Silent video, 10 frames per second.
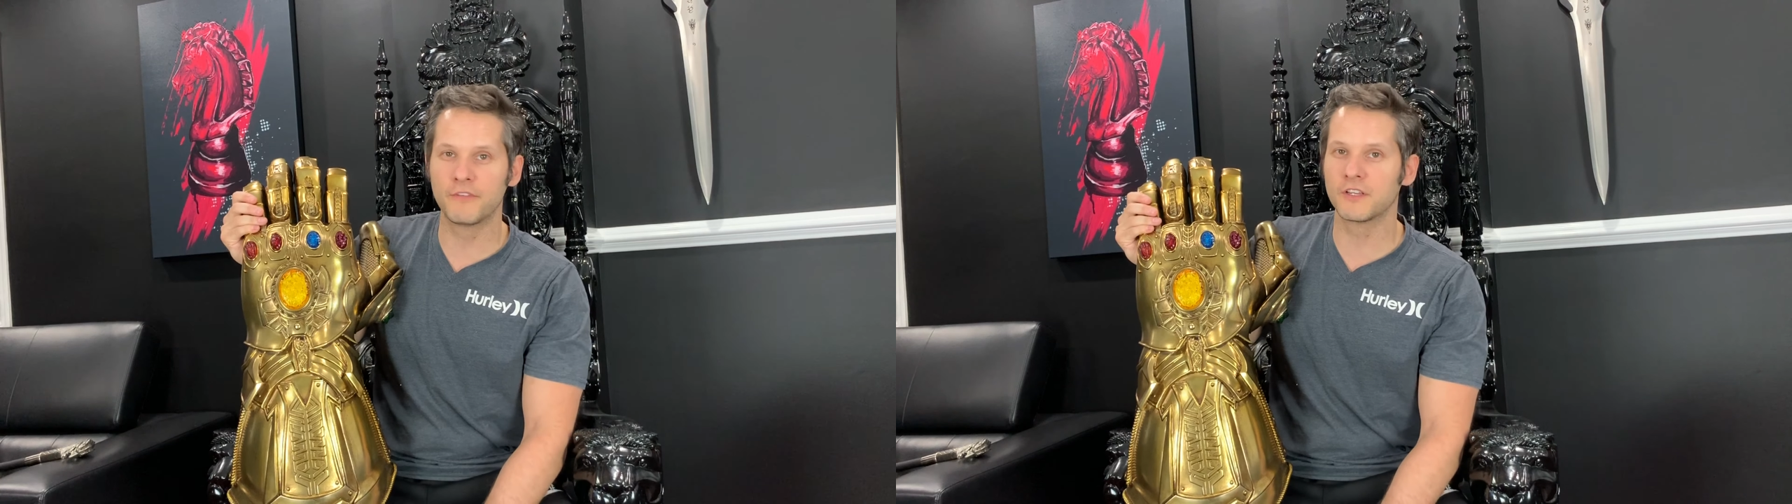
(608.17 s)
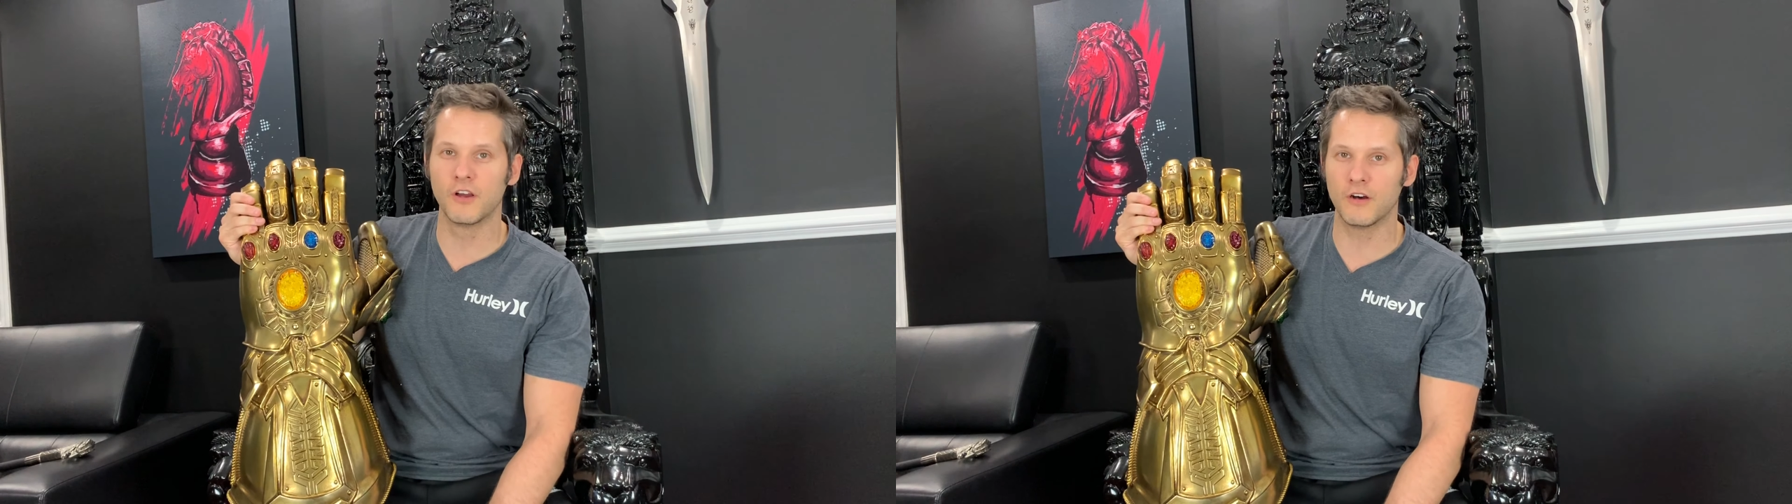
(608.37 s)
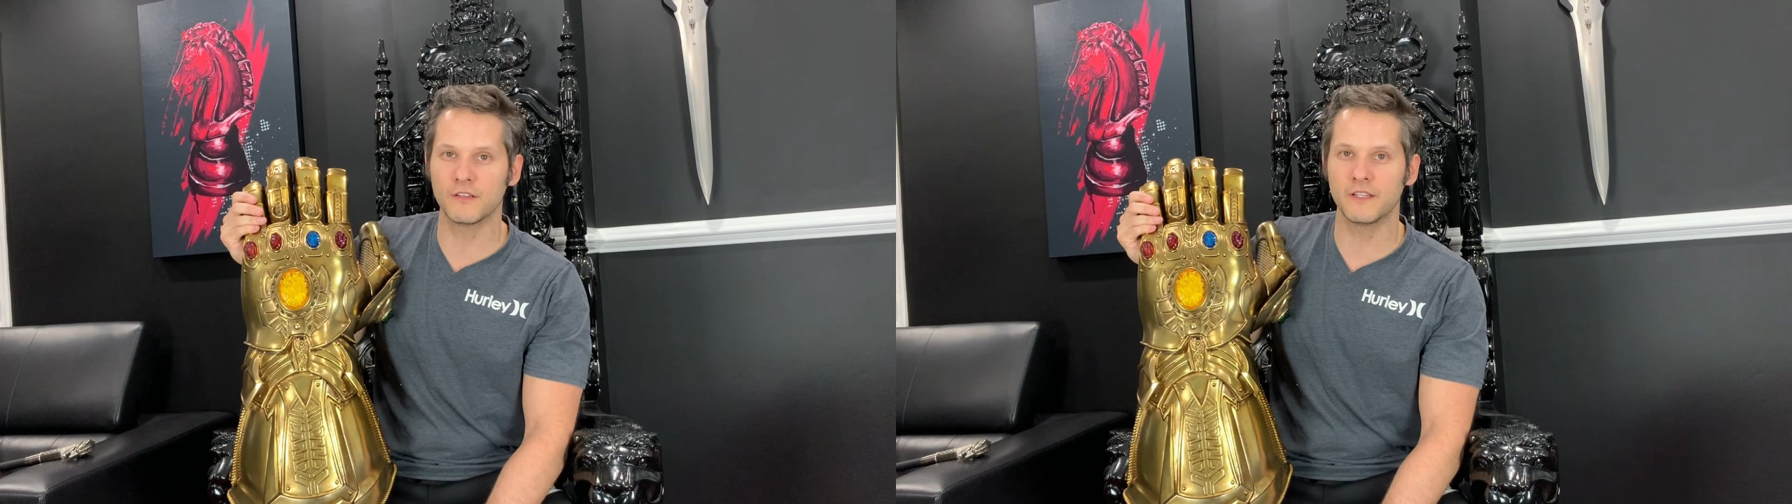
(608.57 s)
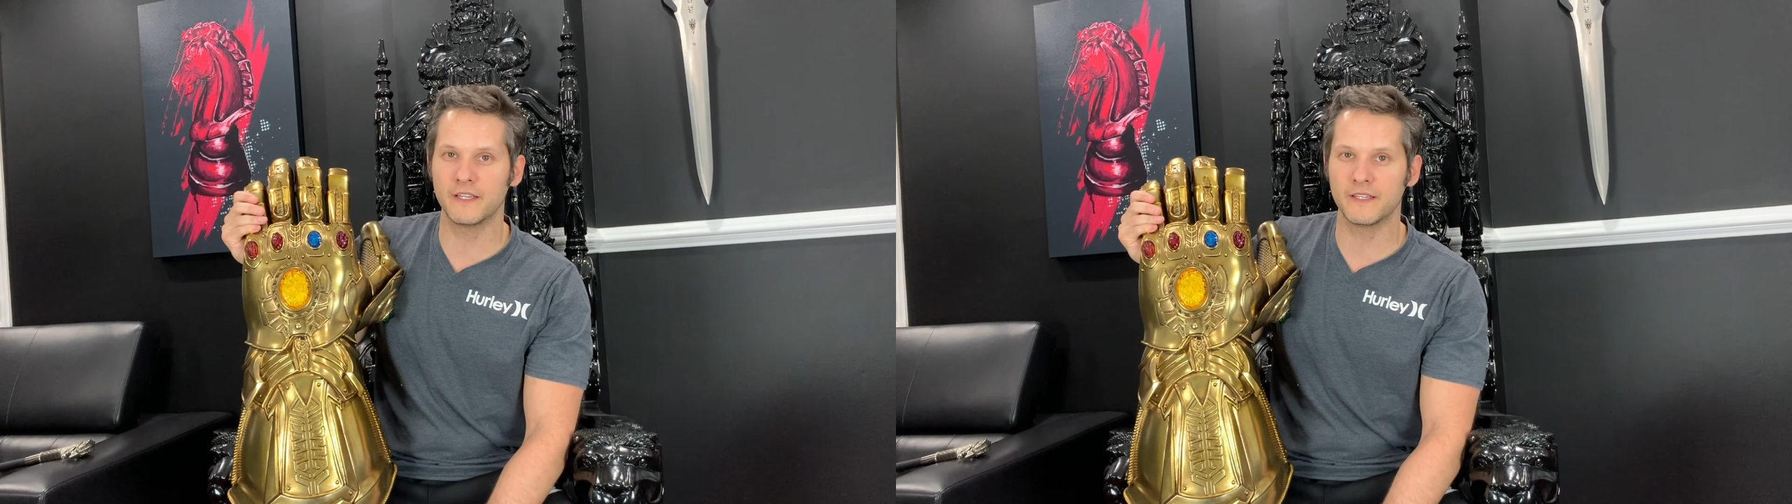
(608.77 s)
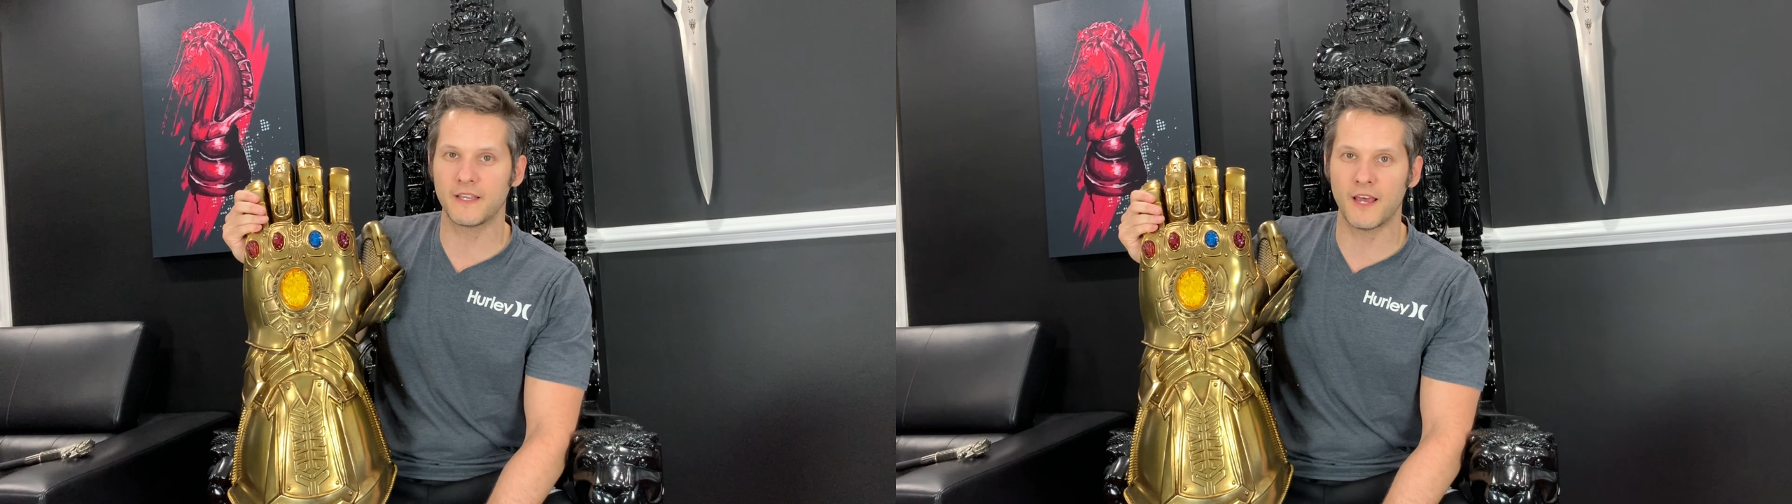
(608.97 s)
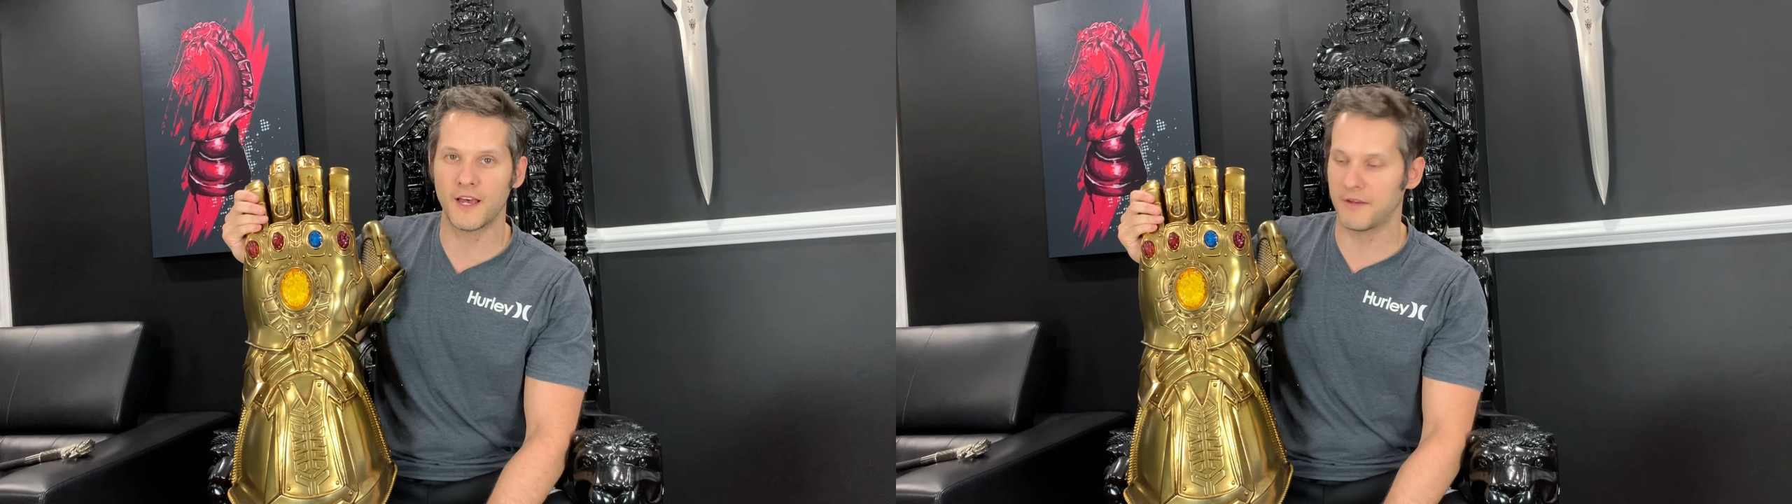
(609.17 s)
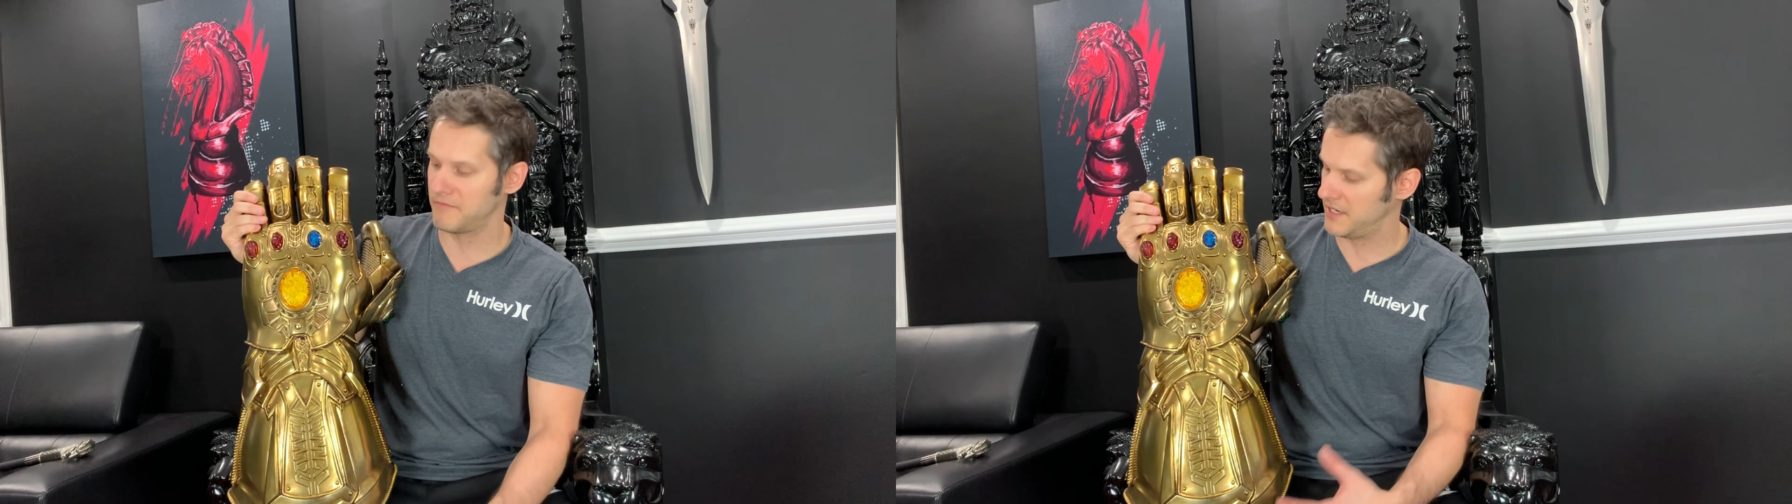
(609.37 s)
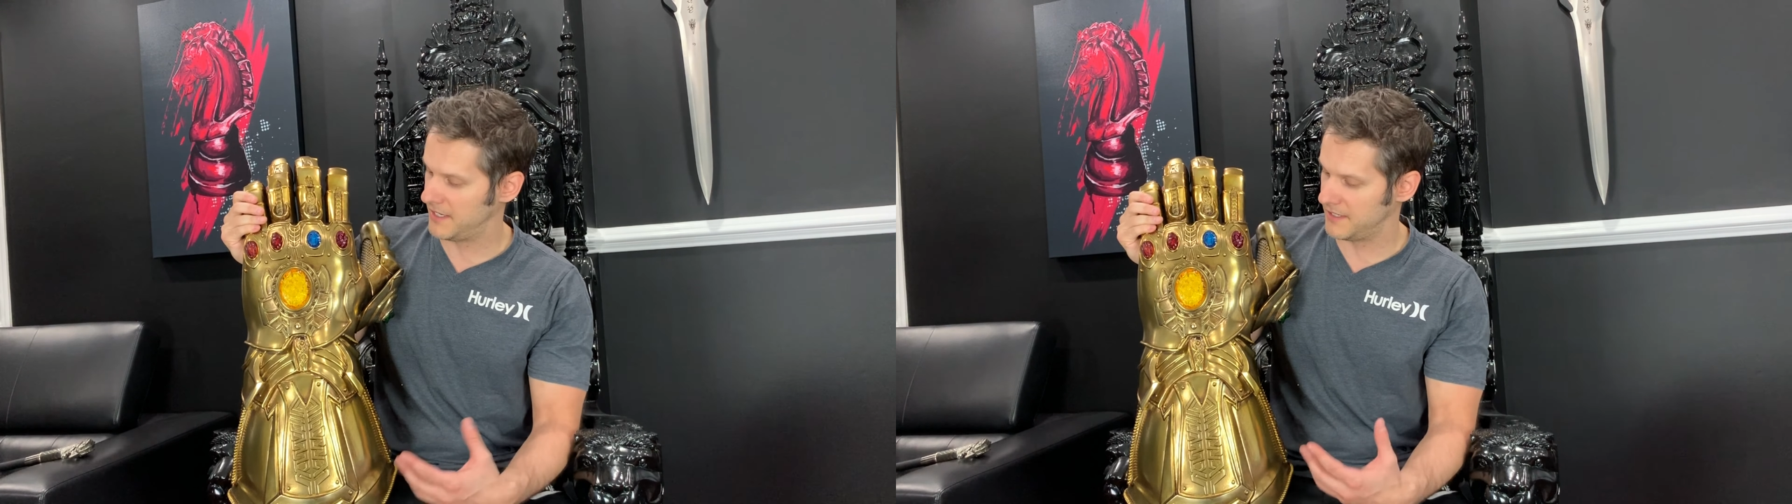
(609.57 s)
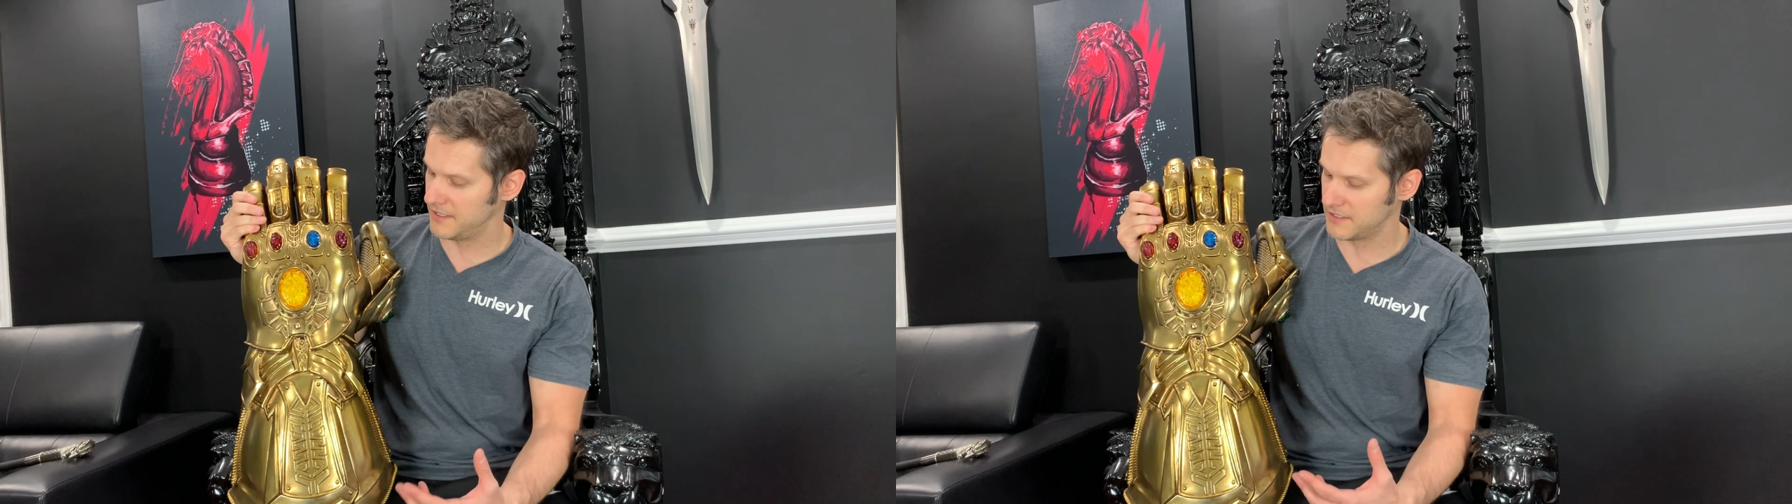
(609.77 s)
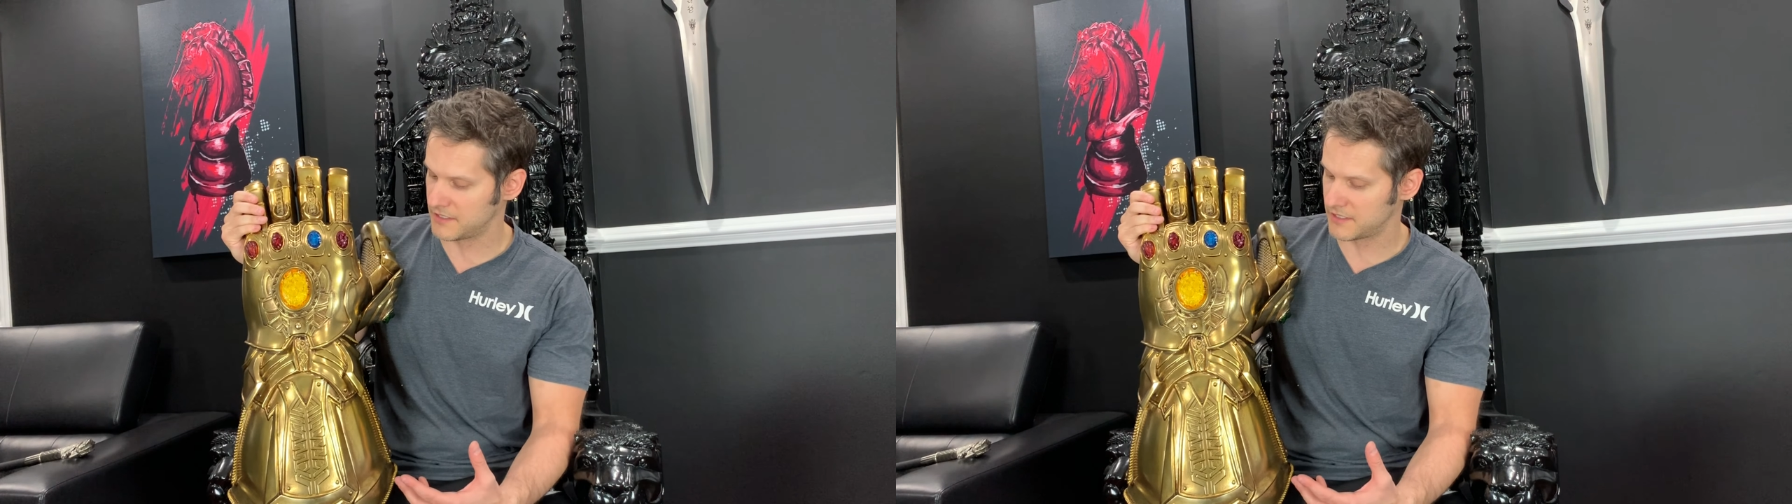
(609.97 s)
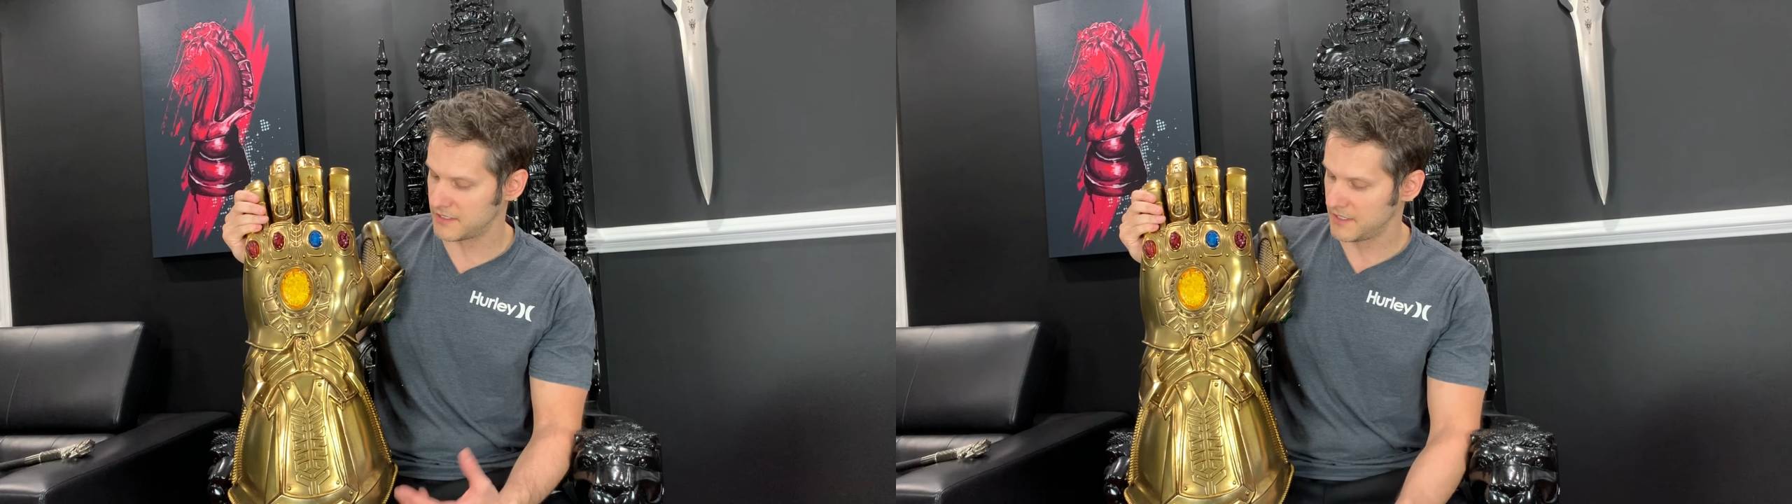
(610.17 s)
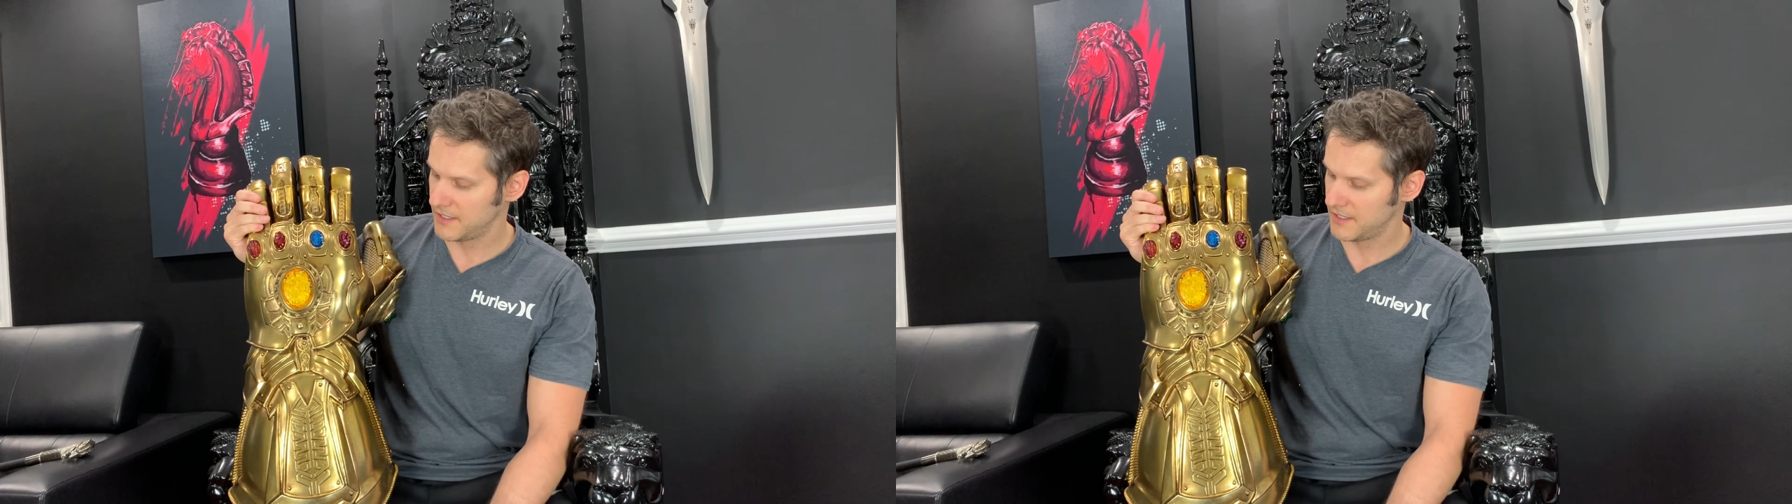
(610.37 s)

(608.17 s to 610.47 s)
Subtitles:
the gauntlet. It is,